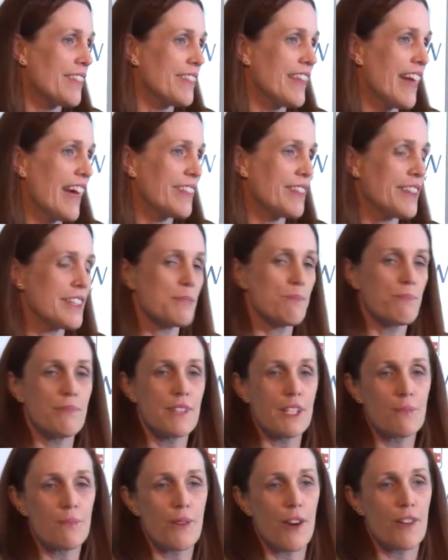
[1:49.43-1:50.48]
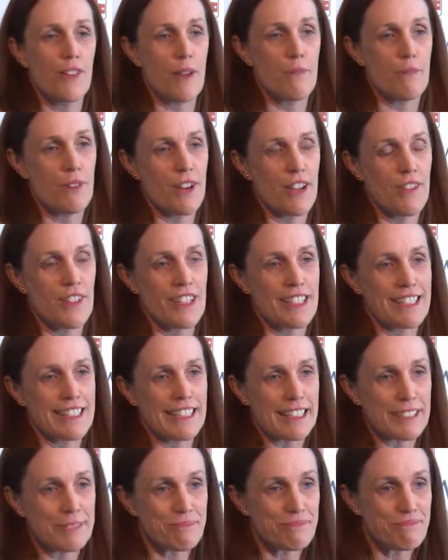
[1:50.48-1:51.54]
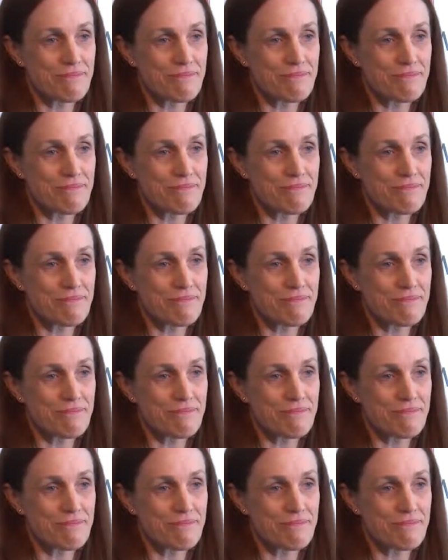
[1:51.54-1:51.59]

at this program previously.